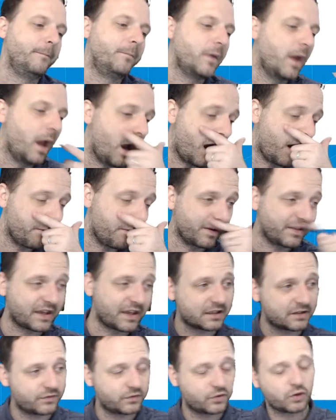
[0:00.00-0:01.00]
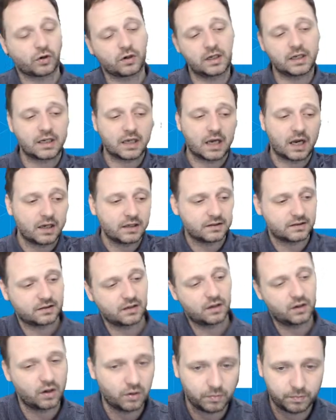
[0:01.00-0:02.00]
But thanks for joining, guys. I
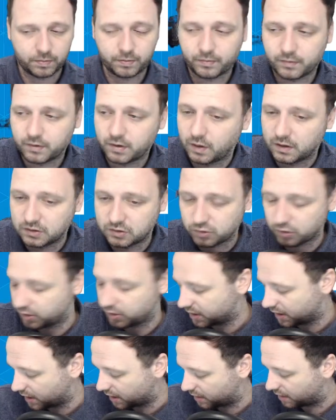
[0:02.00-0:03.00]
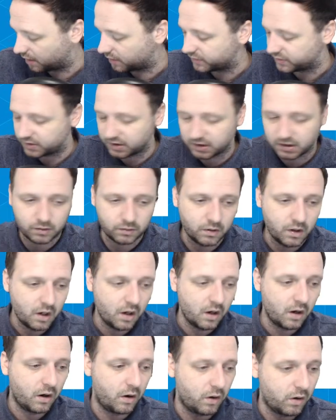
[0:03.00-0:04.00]
hope you enjoyed it, and I'll see you
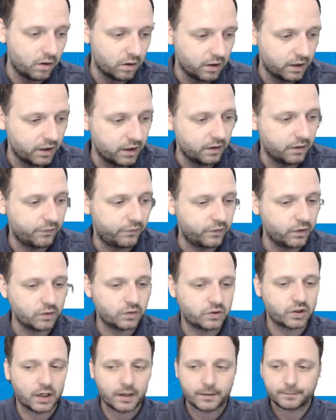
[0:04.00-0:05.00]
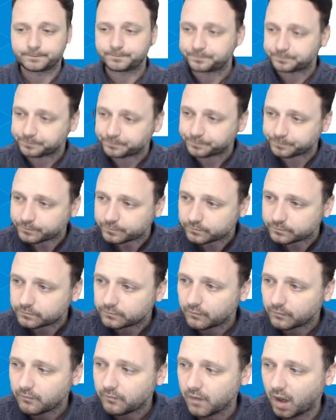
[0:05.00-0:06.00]
all in the future.
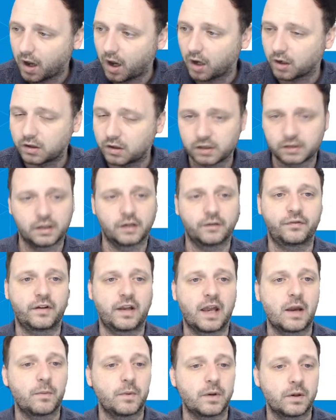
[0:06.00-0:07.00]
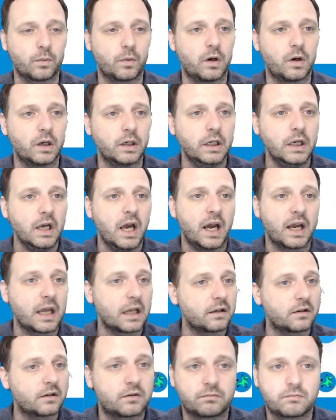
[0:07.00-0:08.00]
Good luck for game week 1.
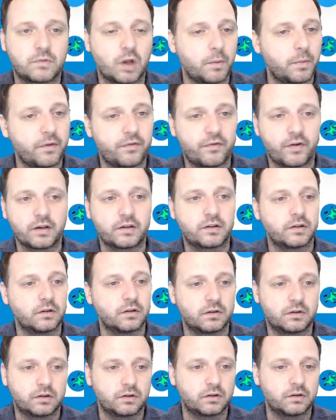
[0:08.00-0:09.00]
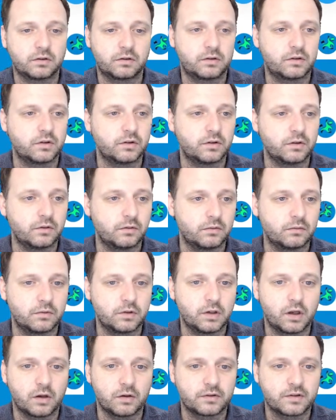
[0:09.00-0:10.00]
Again, don't be afraid to
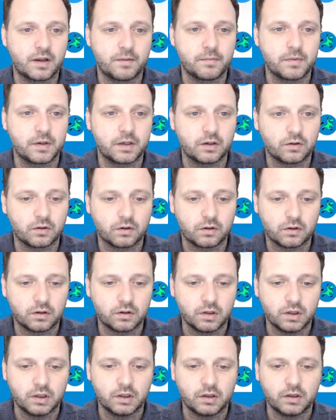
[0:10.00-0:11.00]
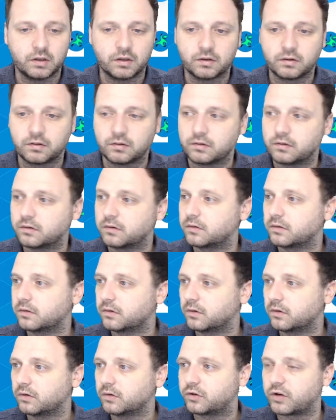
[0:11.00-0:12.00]
send me your
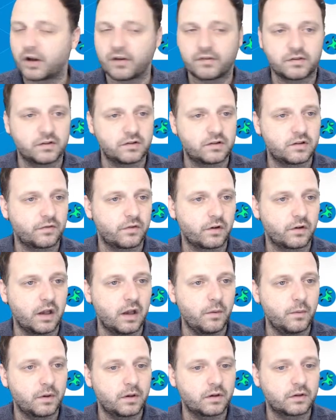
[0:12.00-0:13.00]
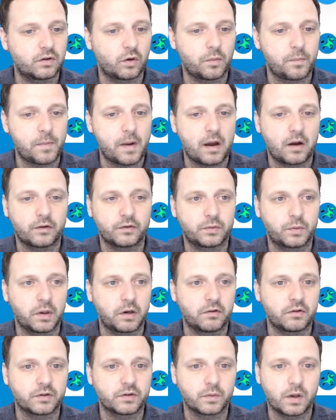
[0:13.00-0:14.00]
drafts and stuff on here. We can talk about it on Twitter
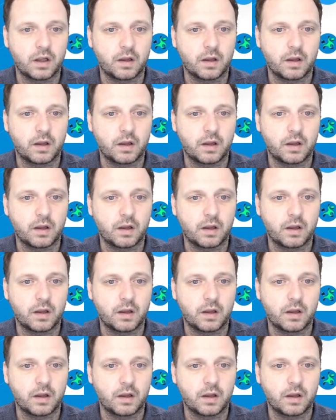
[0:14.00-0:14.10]
as well. I'll